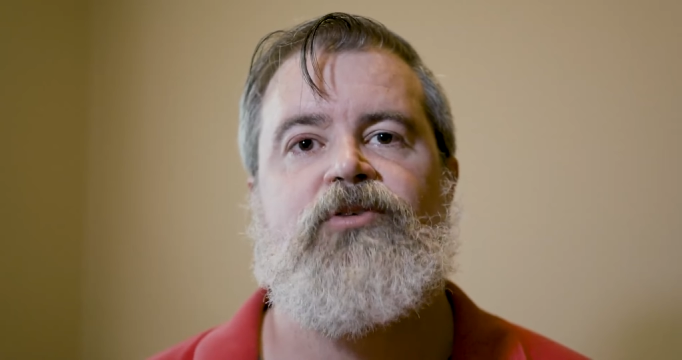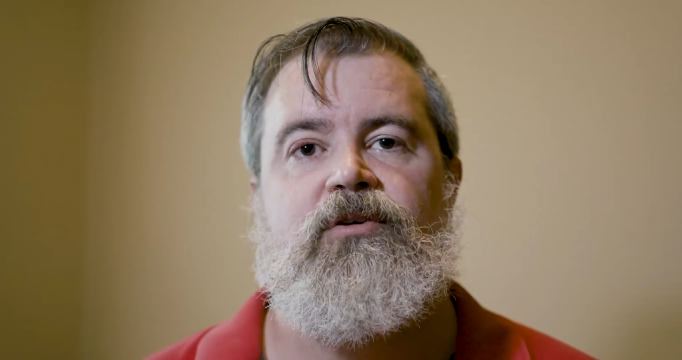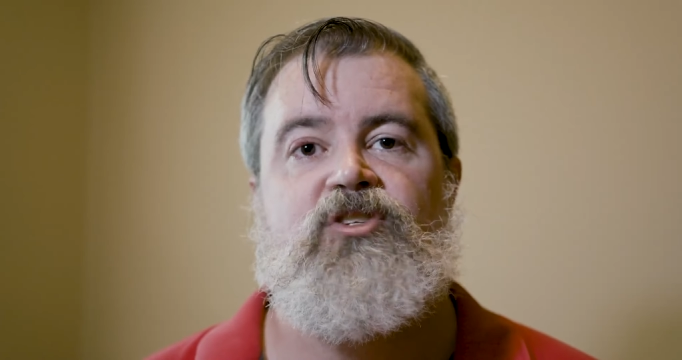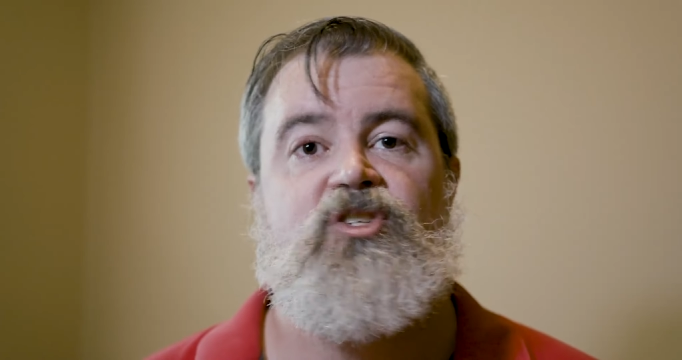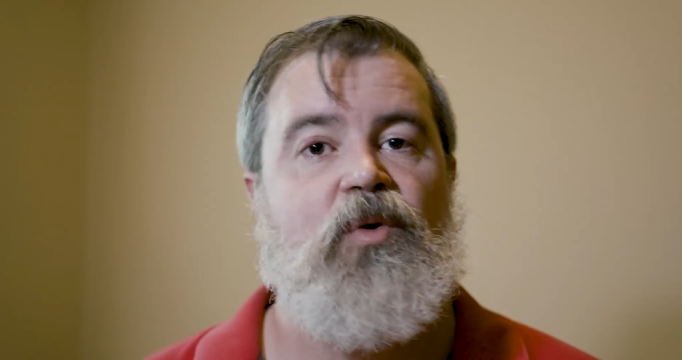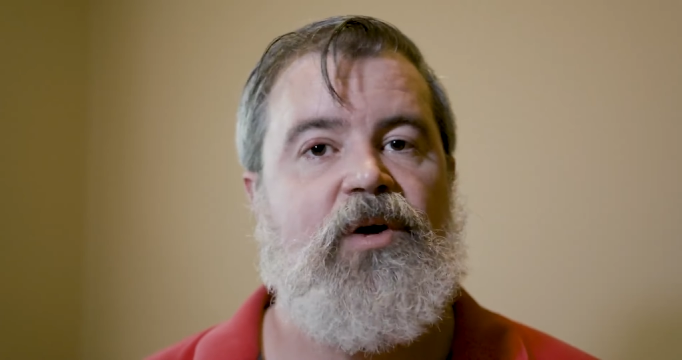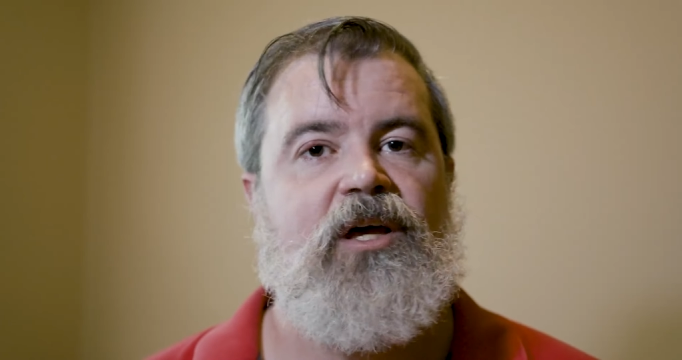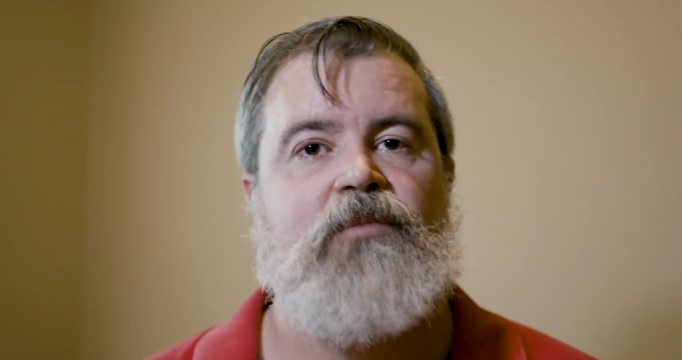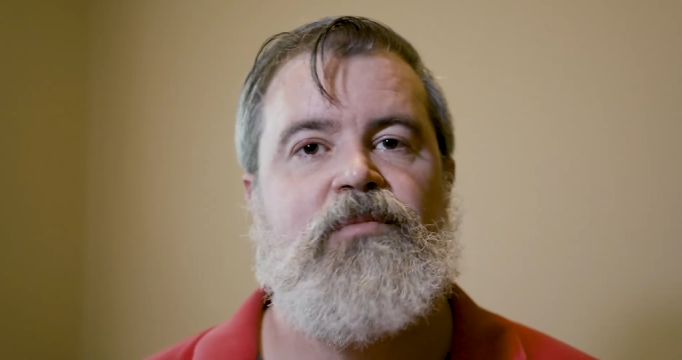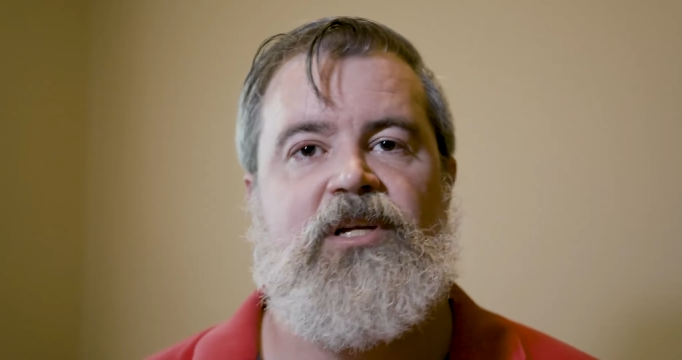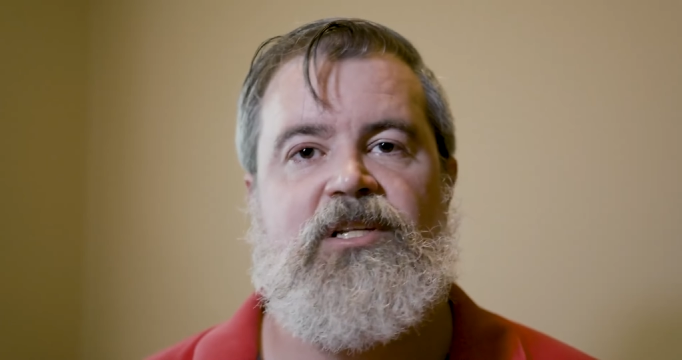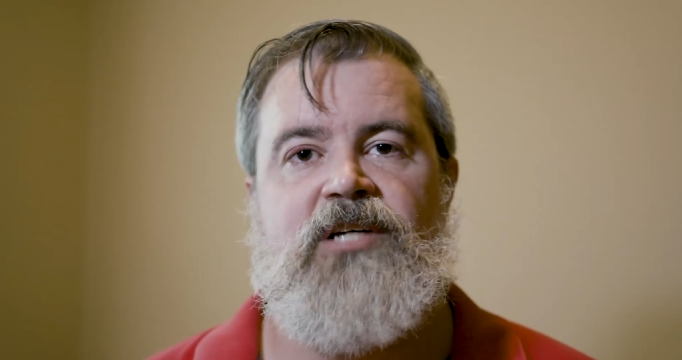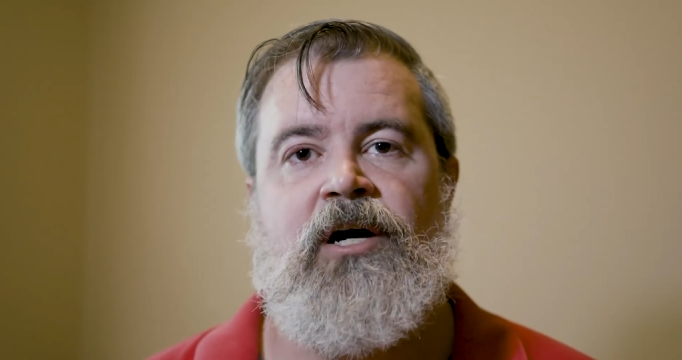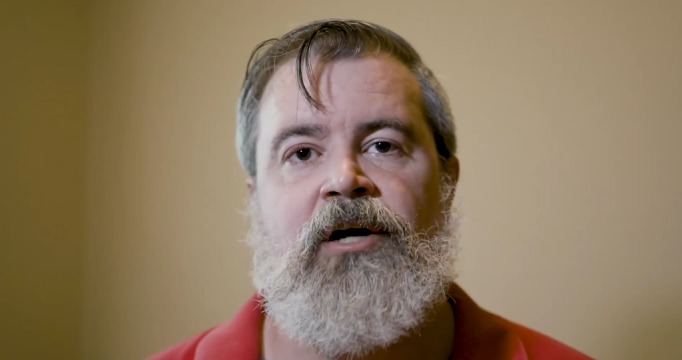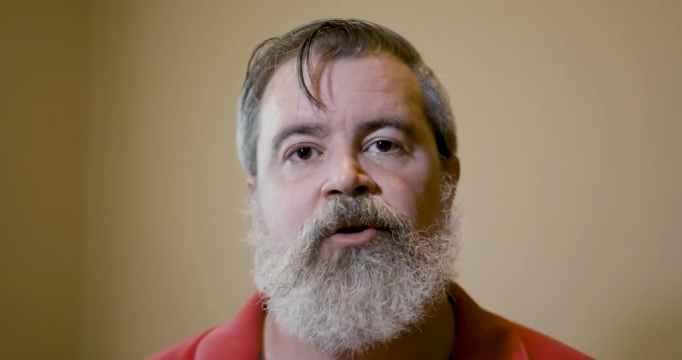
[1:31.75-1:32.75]
so it can be
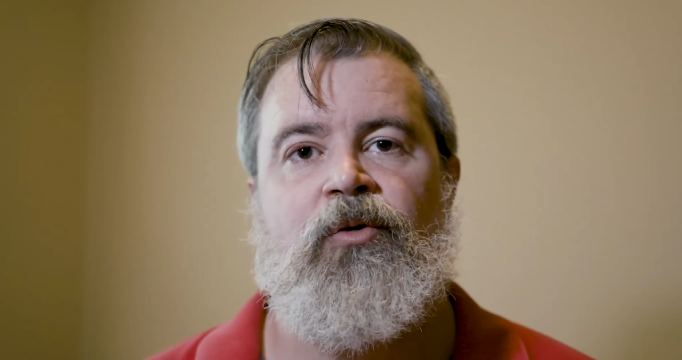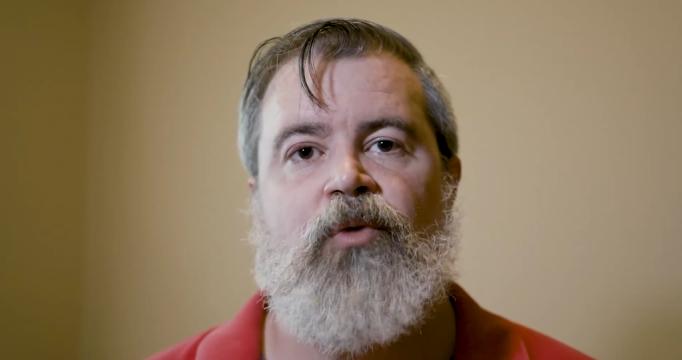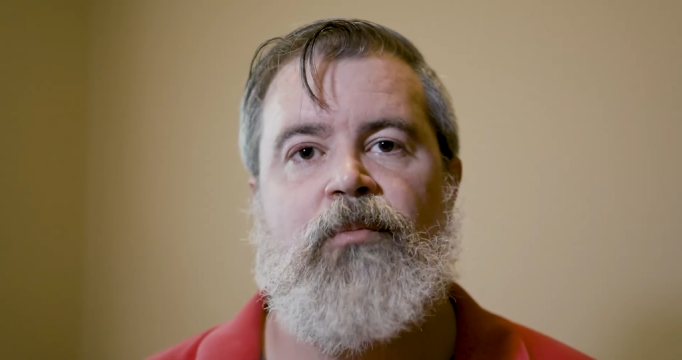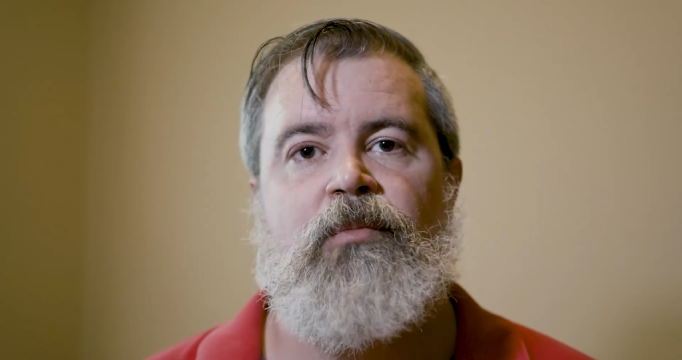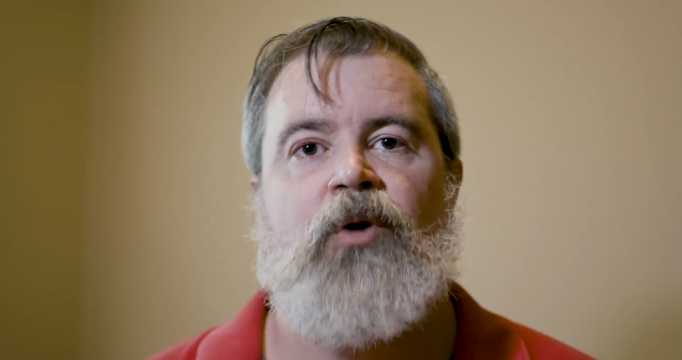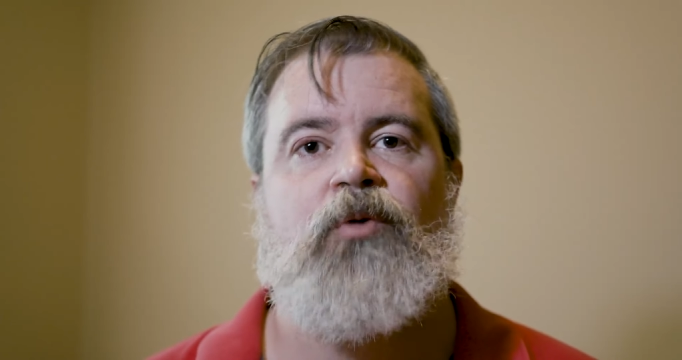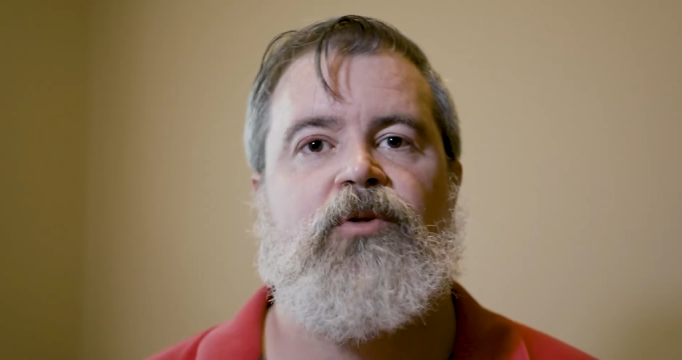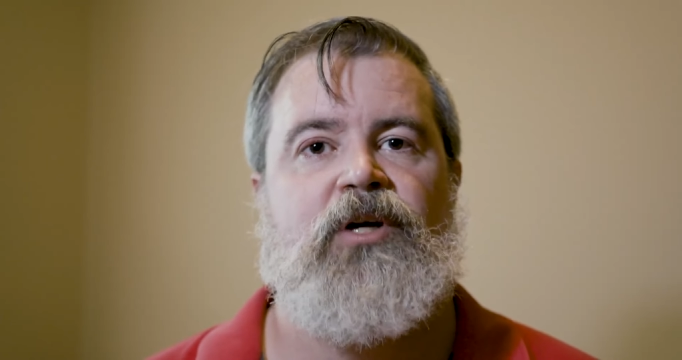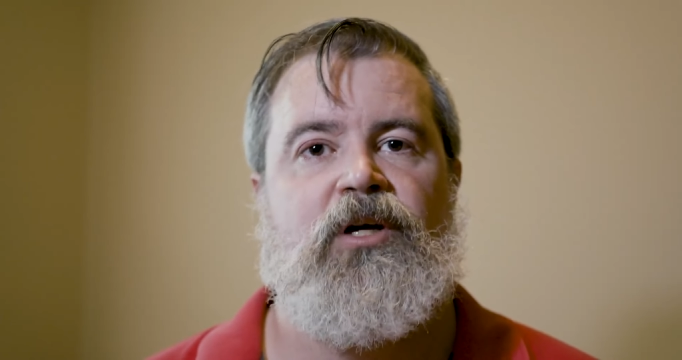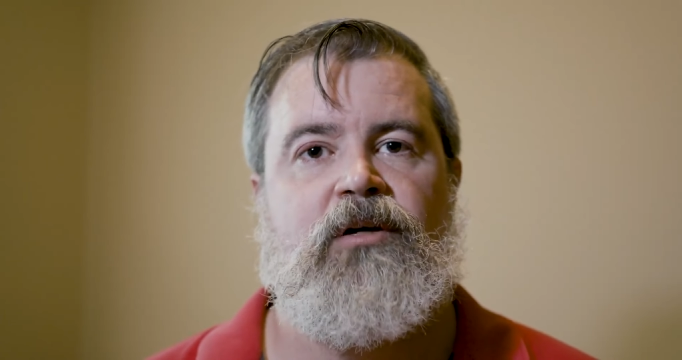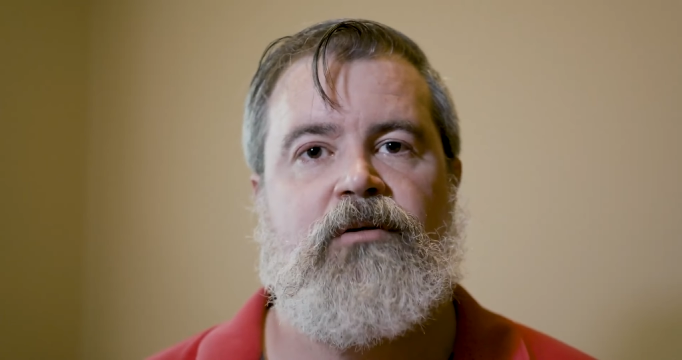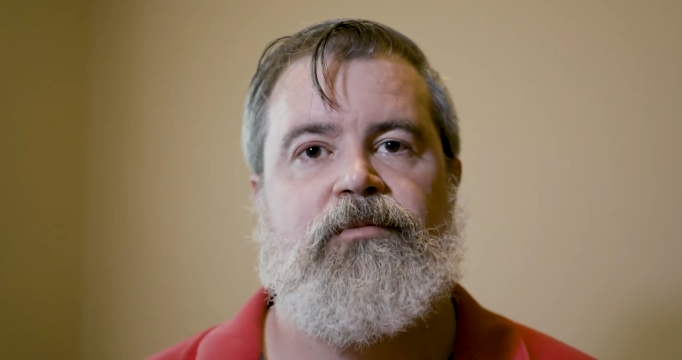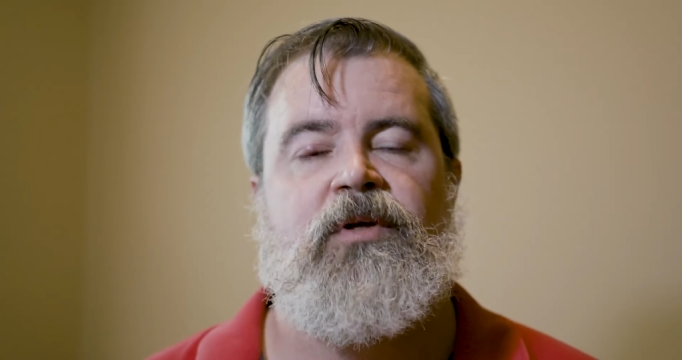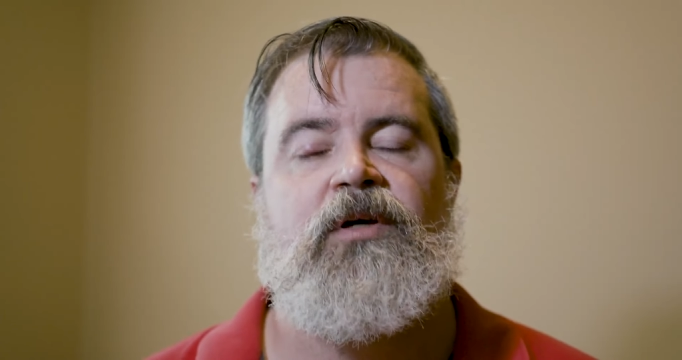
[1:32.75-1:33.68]
done remotely.